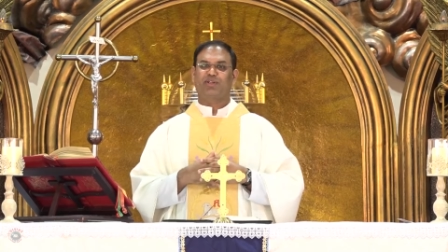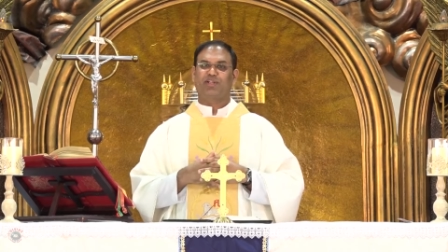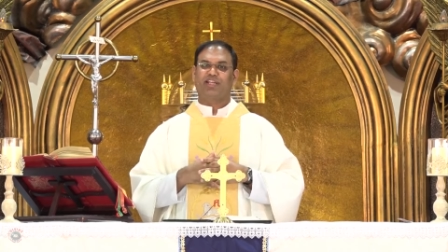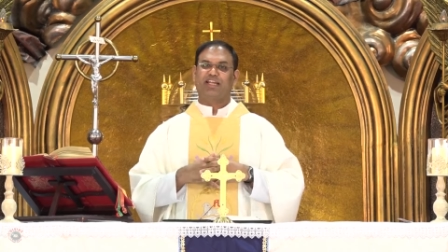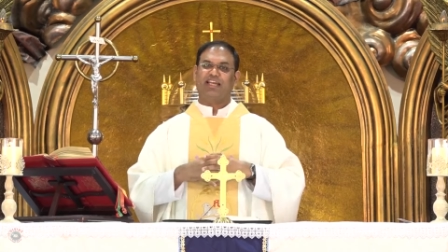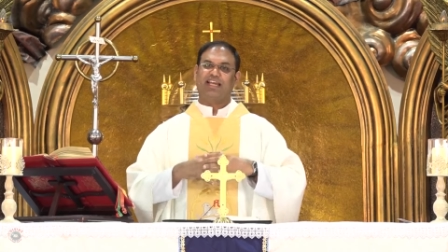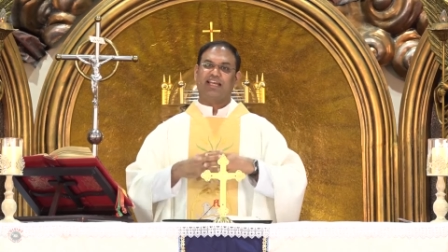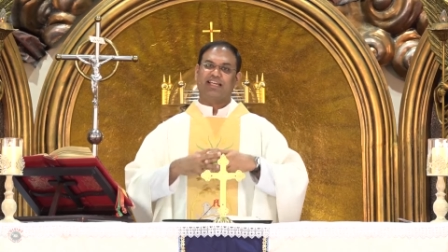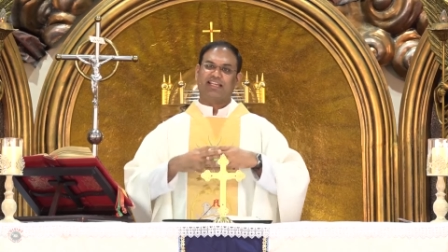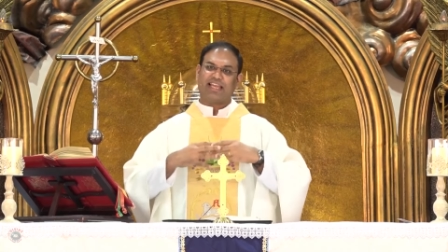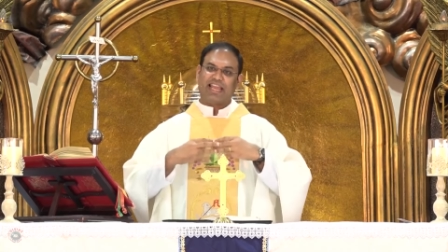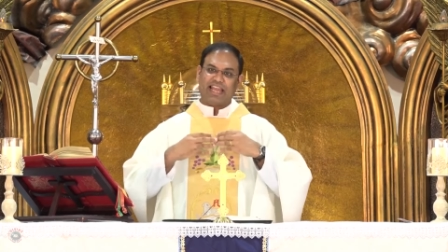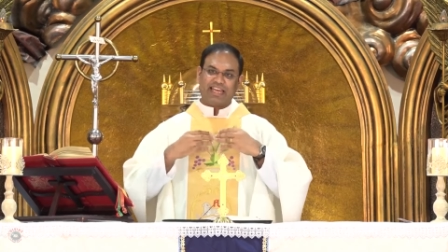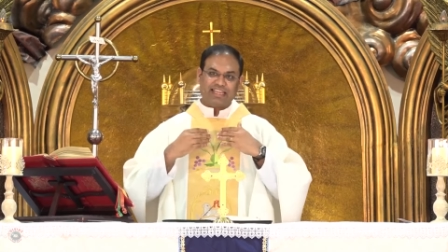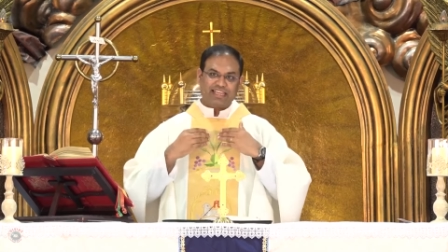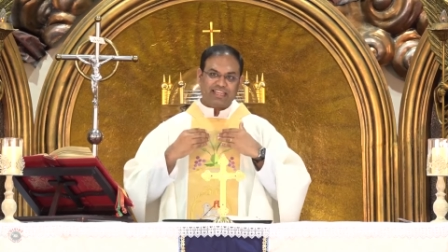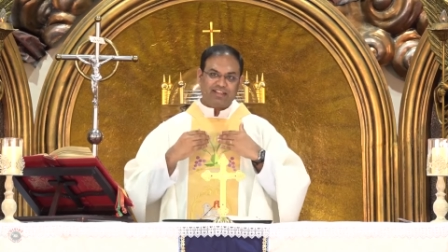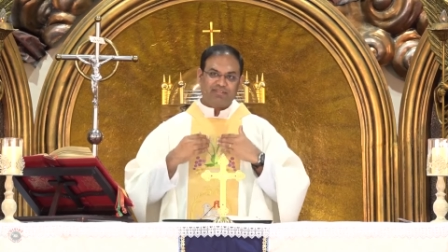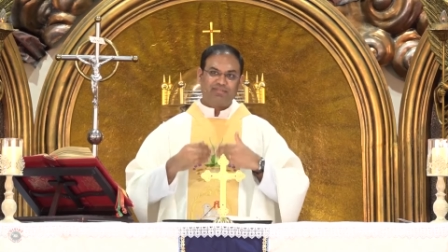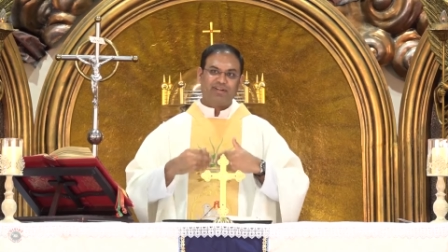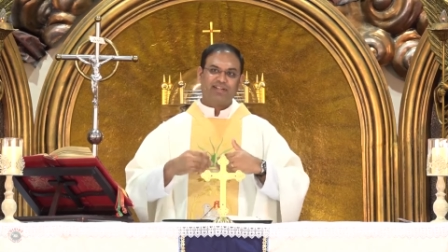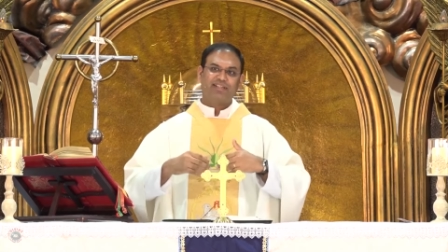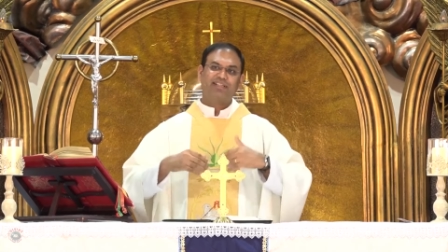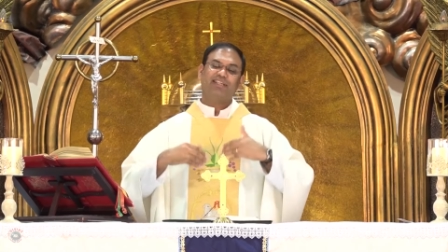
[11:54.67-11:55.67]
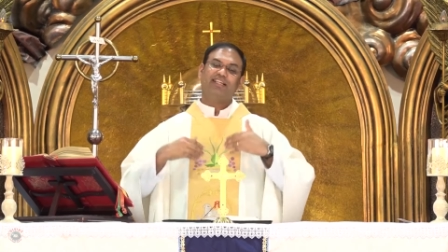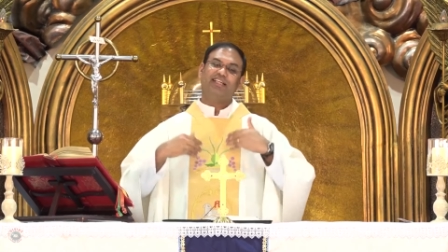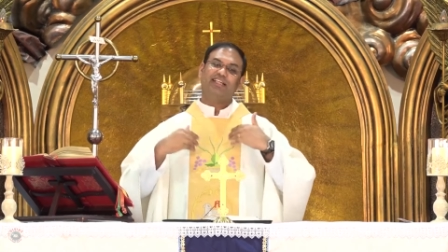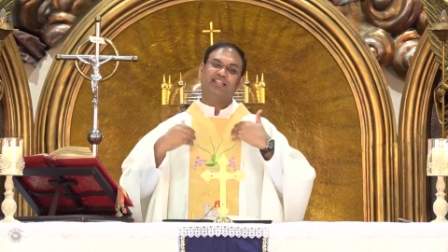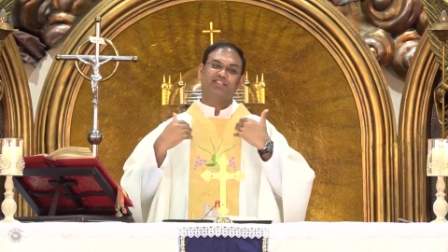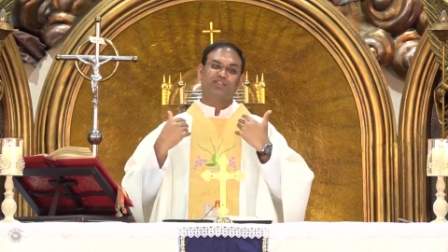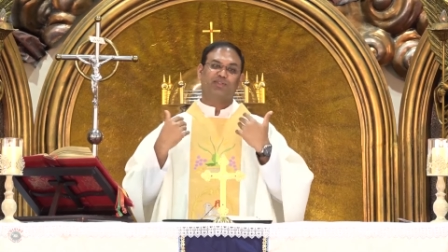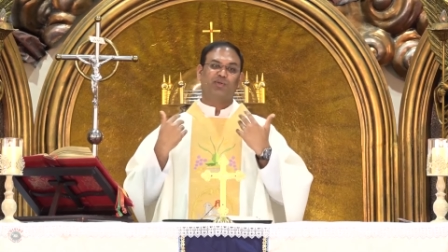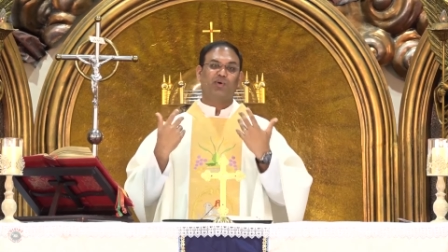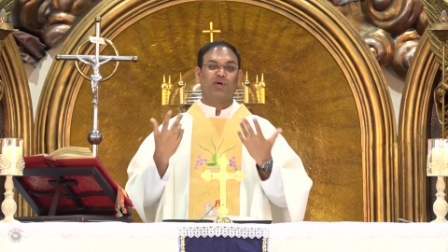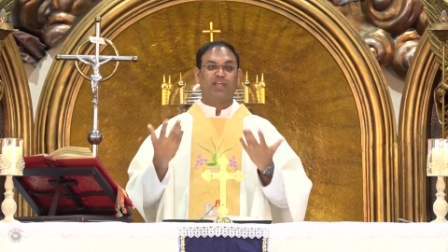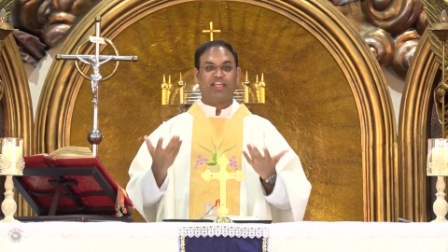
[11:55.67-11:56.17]
okay, like anyone, he
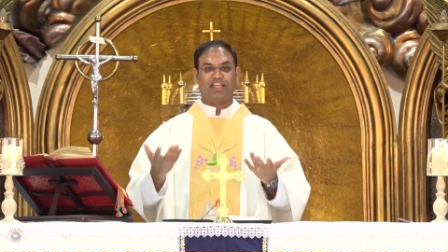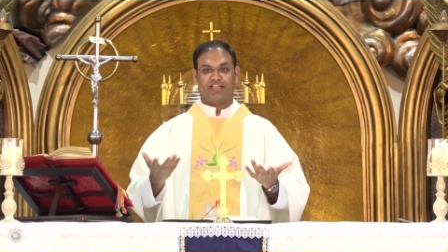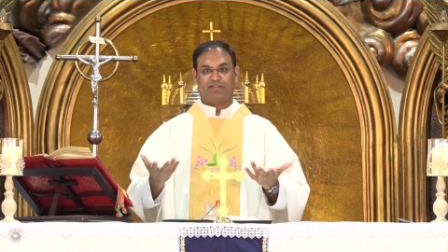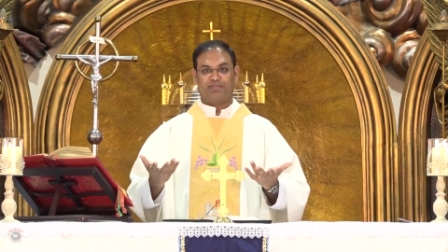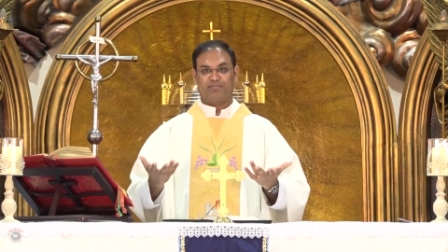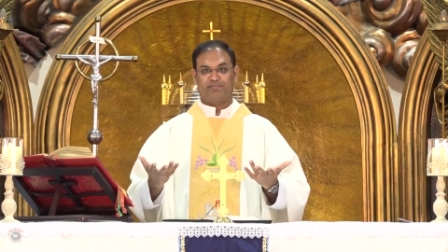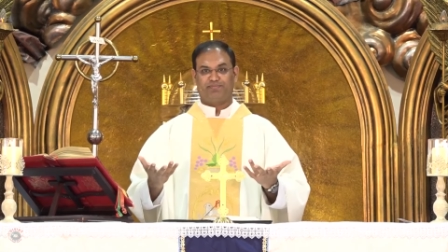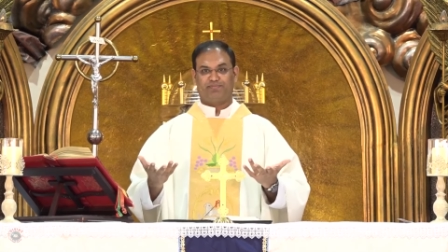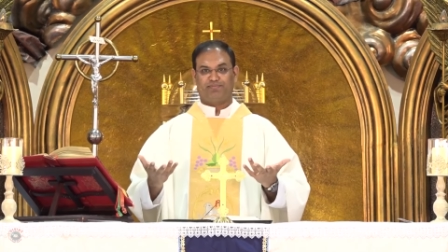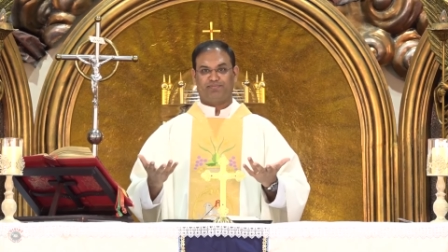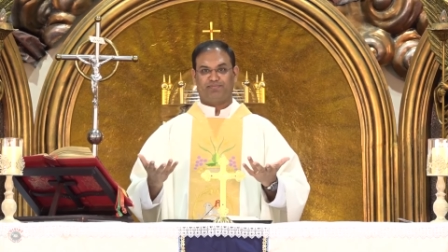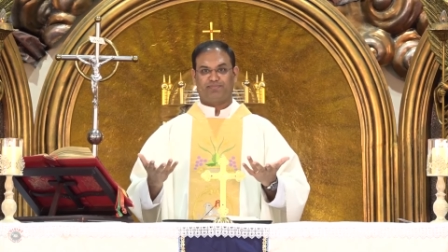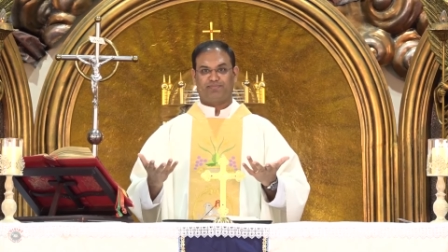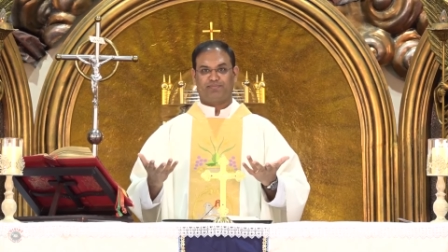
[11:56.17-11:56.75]
is going.